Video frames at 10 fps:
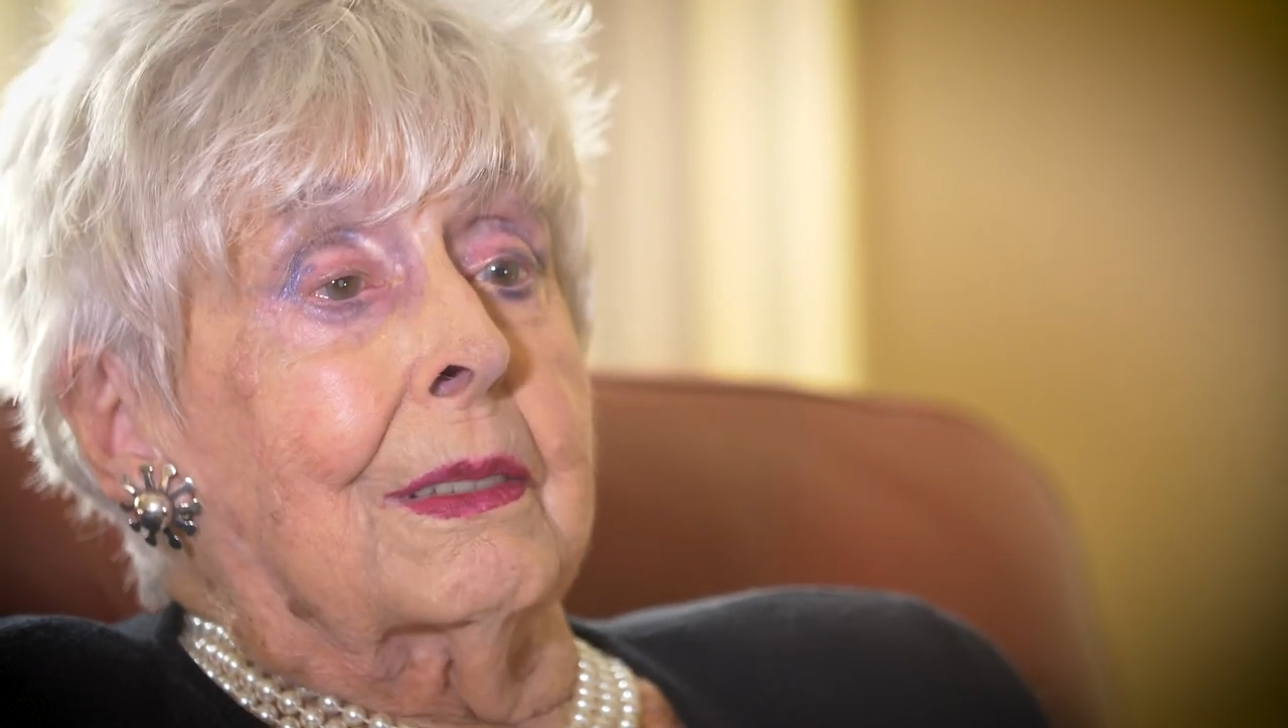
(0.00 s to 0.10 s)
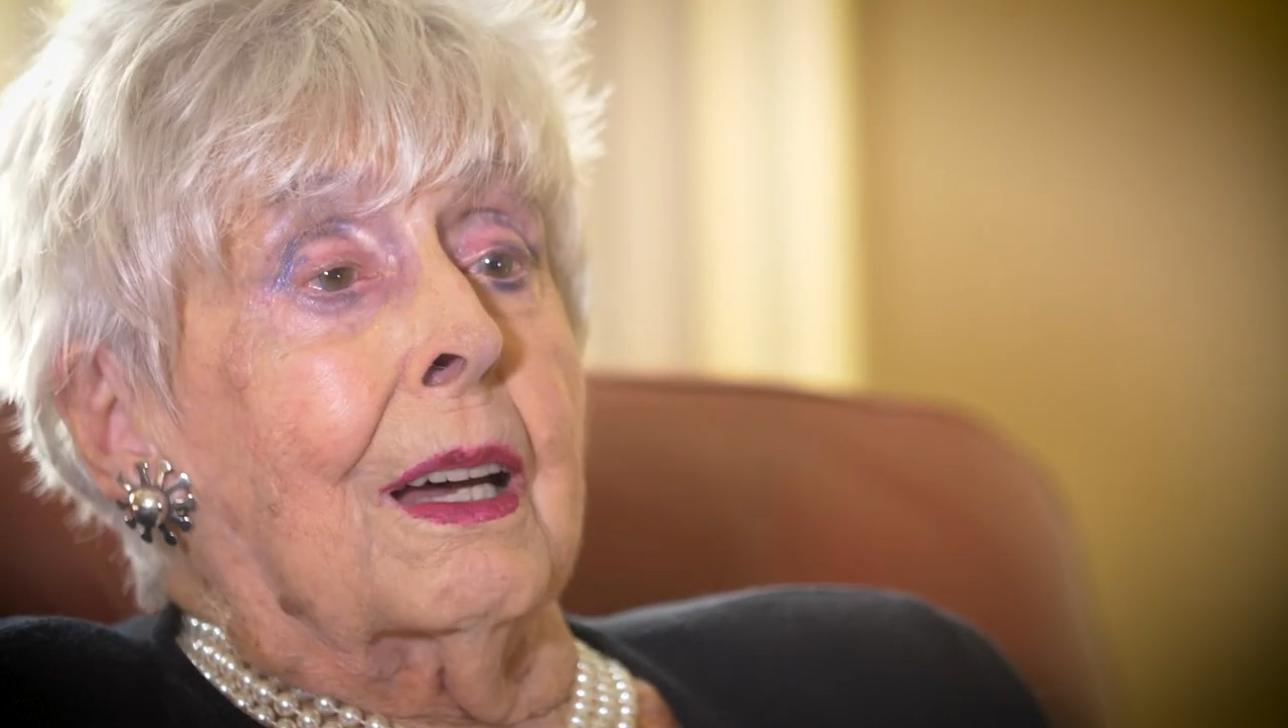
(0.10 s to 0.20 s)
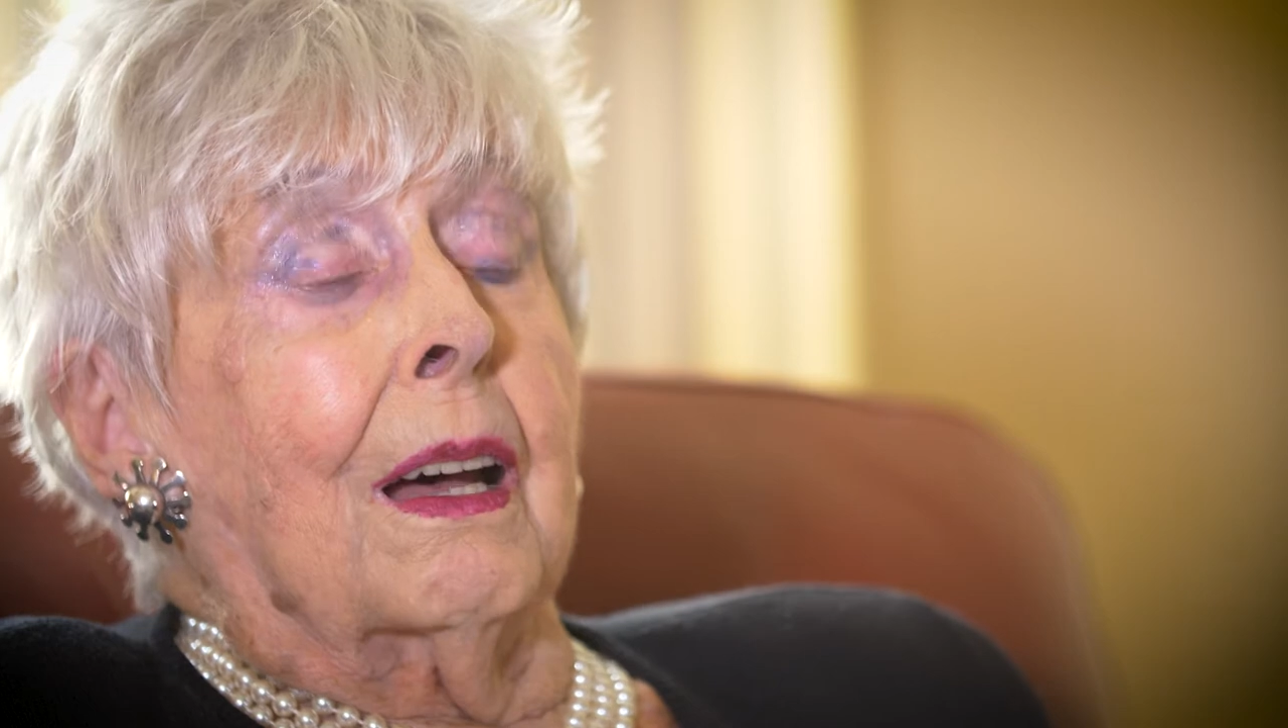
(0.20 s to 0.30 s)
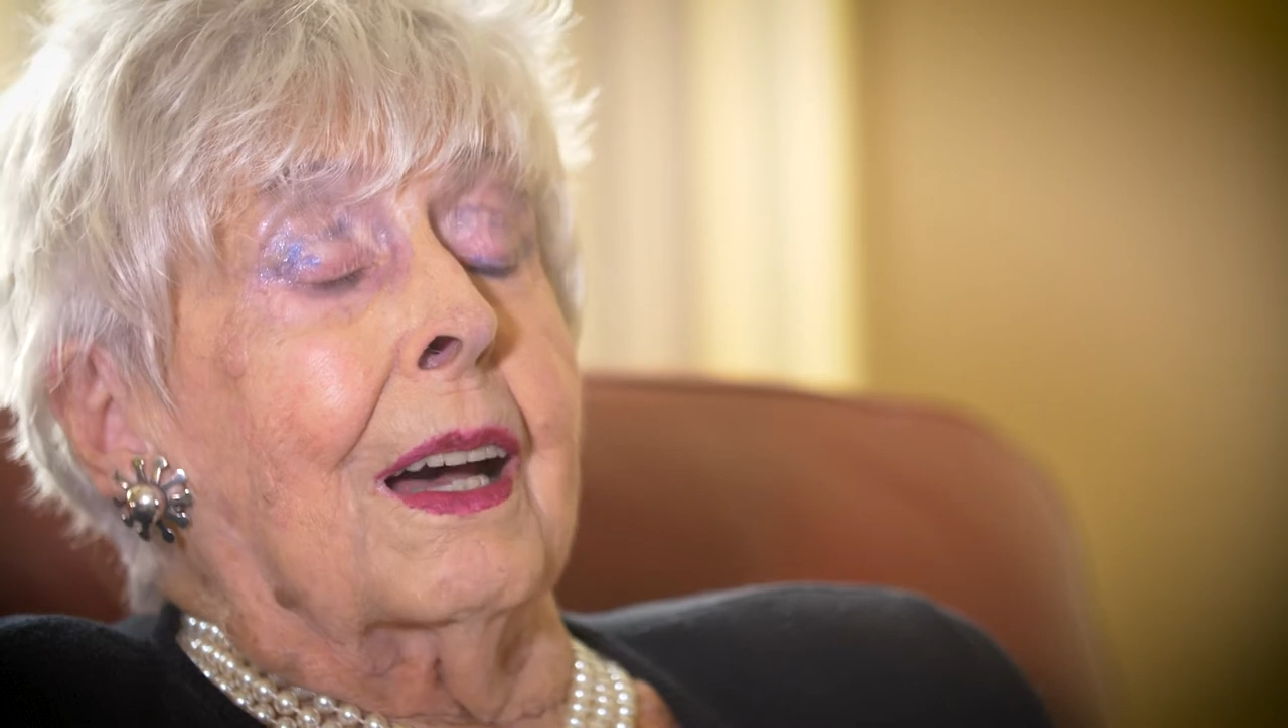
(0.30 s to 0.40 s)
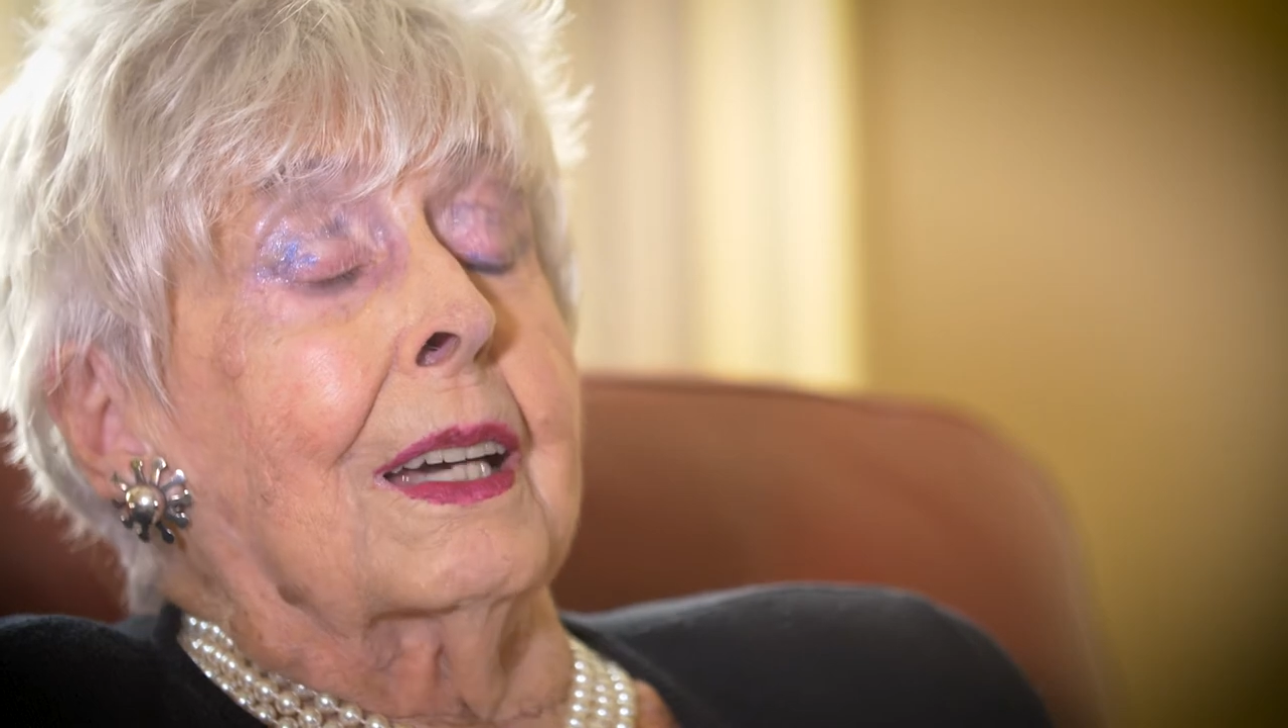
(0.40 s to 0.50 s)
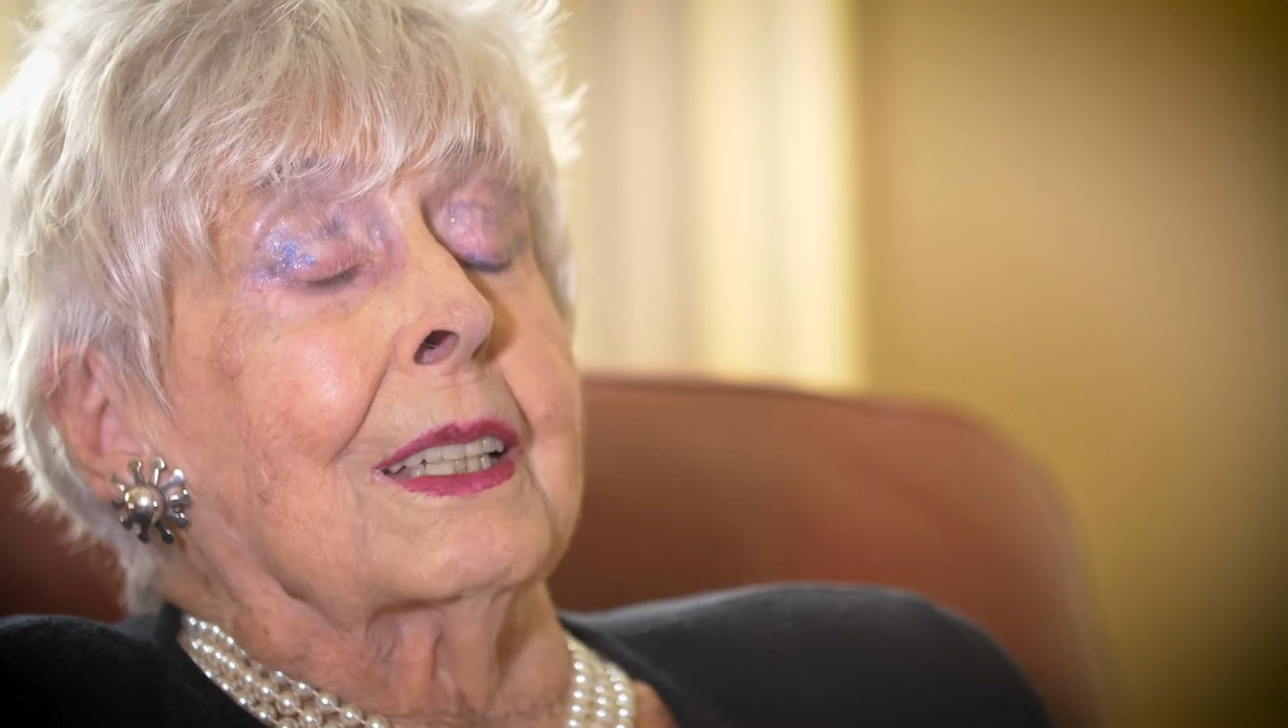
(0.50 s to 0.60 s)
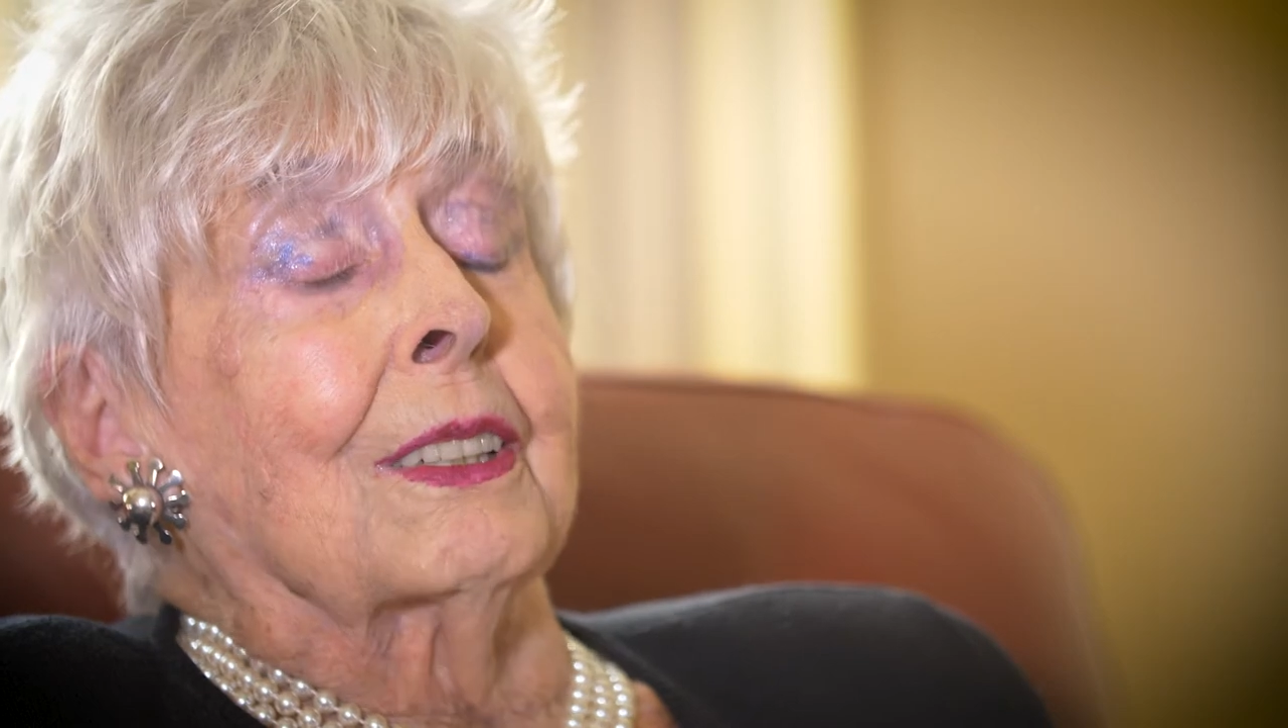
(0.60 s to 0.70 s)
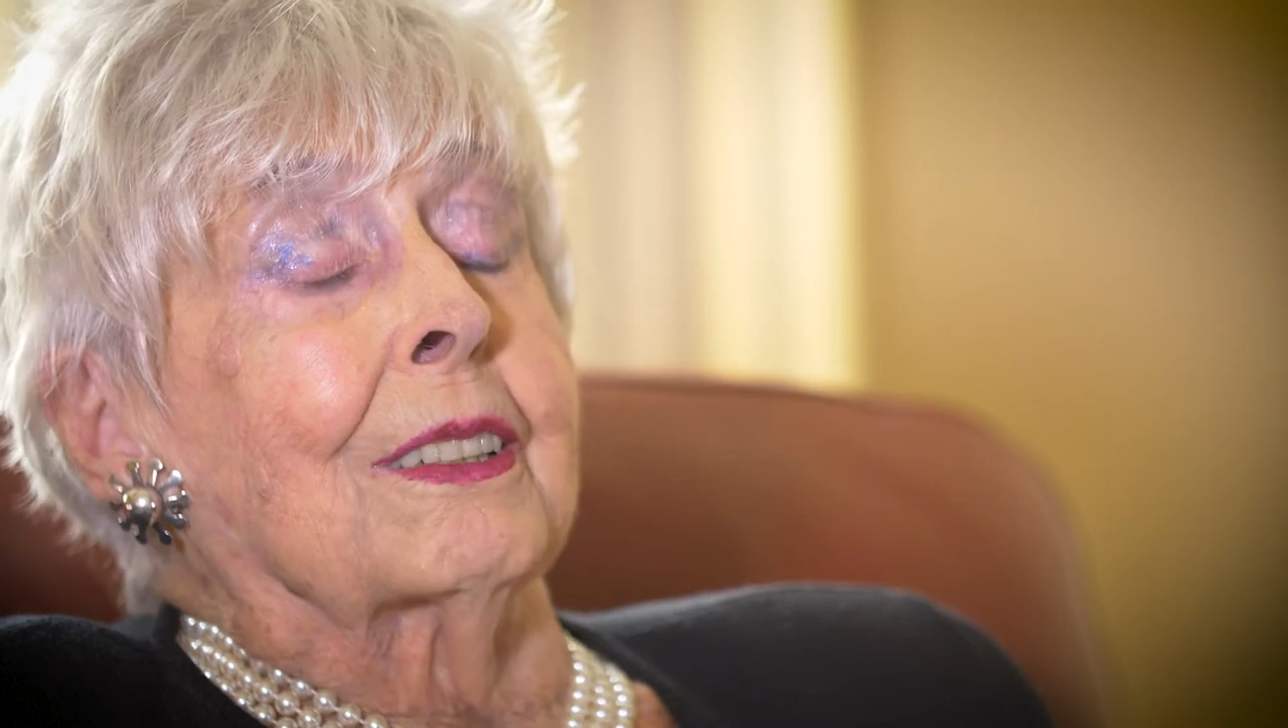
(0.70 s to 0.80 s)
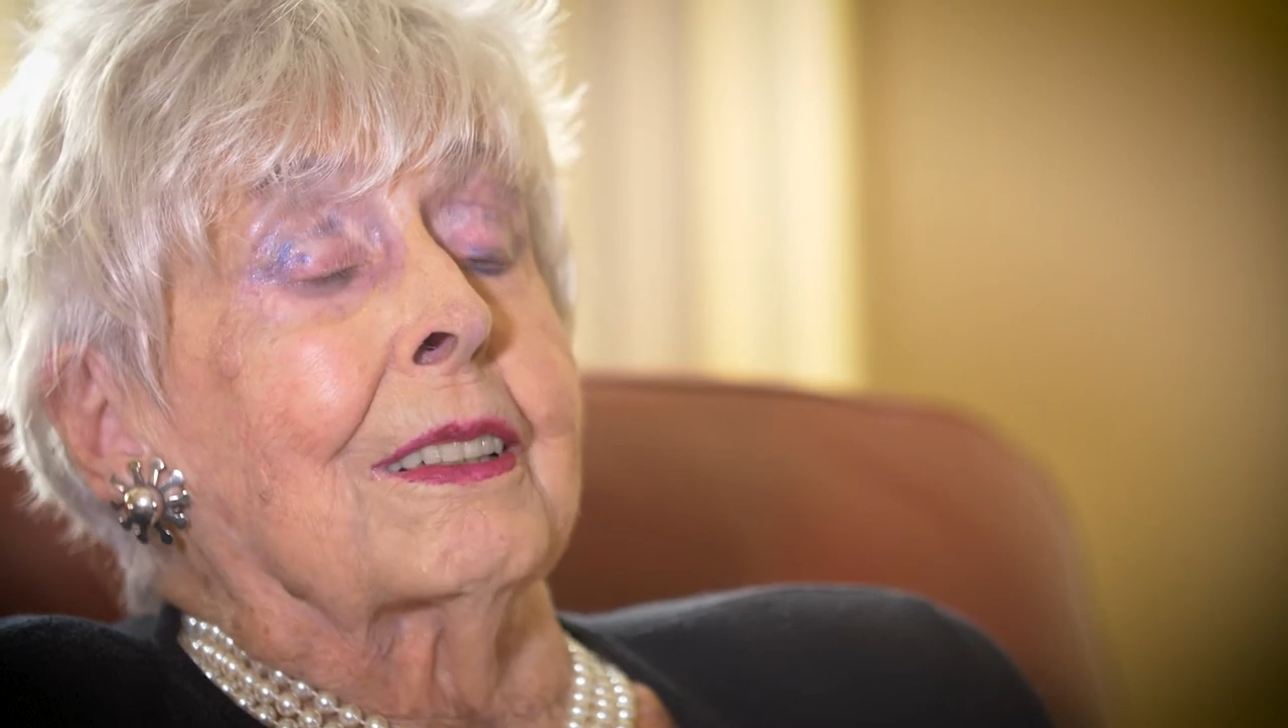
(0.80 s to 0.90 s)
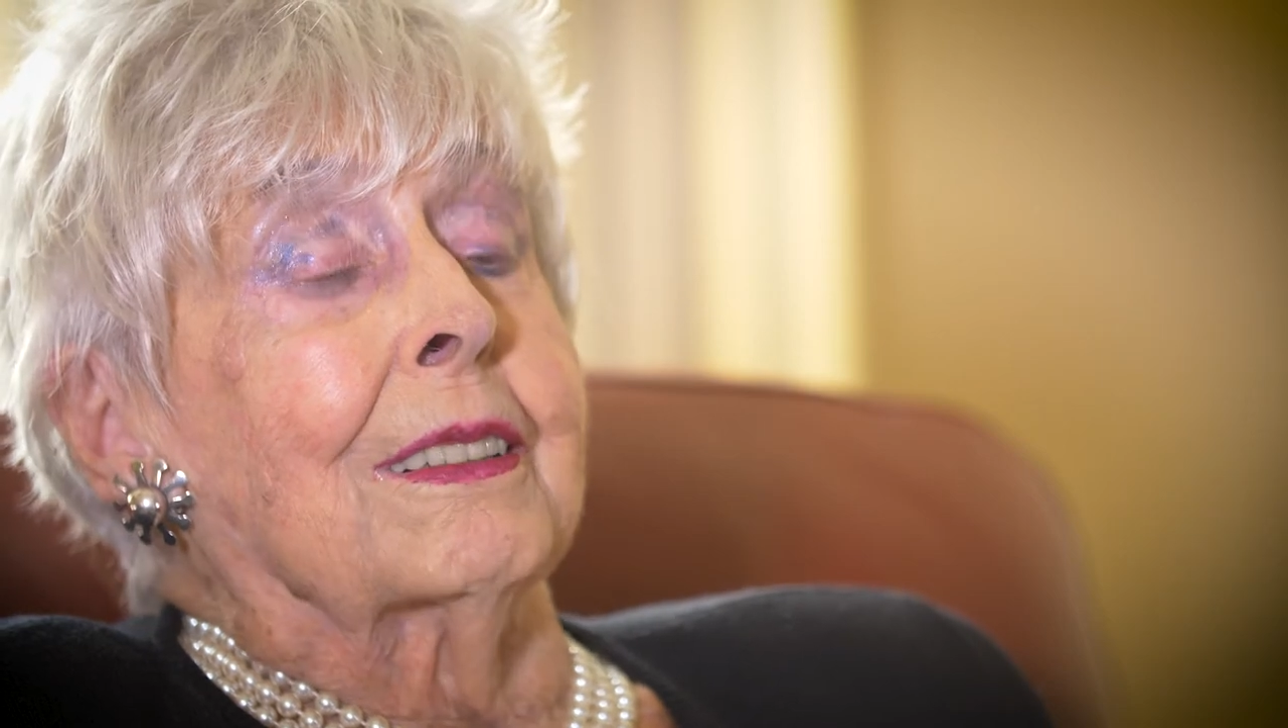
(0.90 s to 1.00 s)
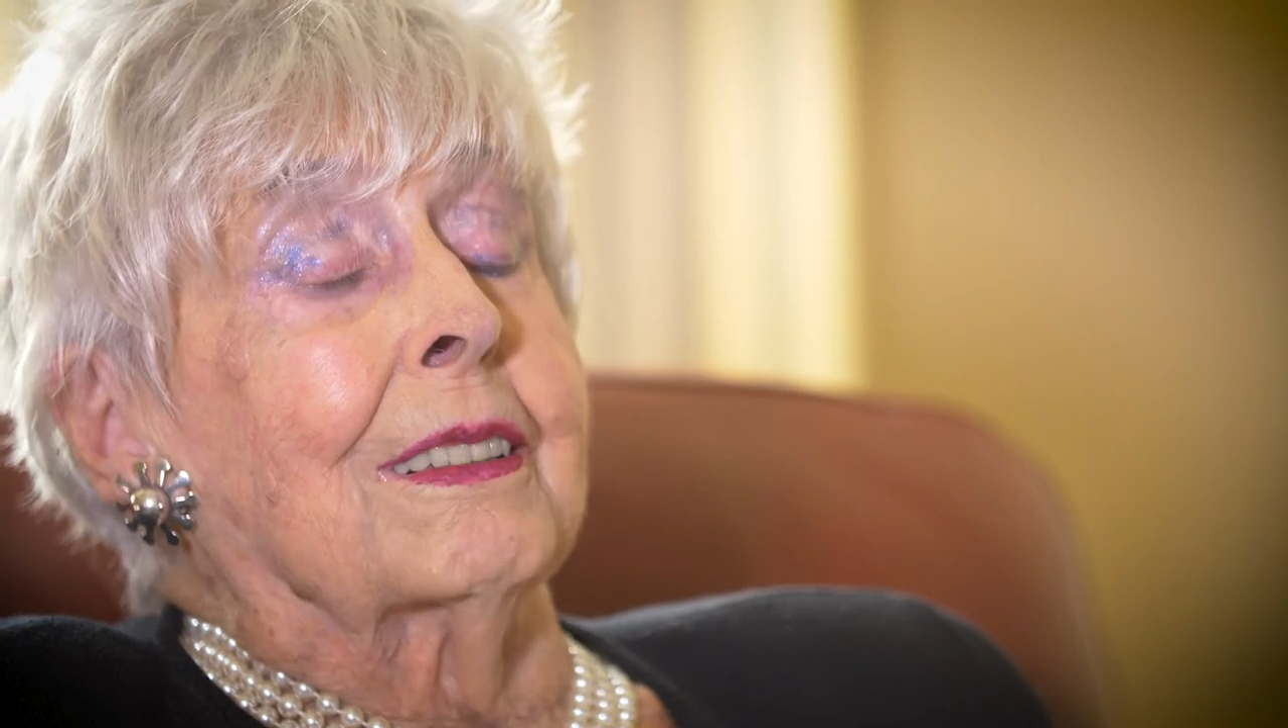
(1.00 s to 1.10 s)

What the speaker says: the idol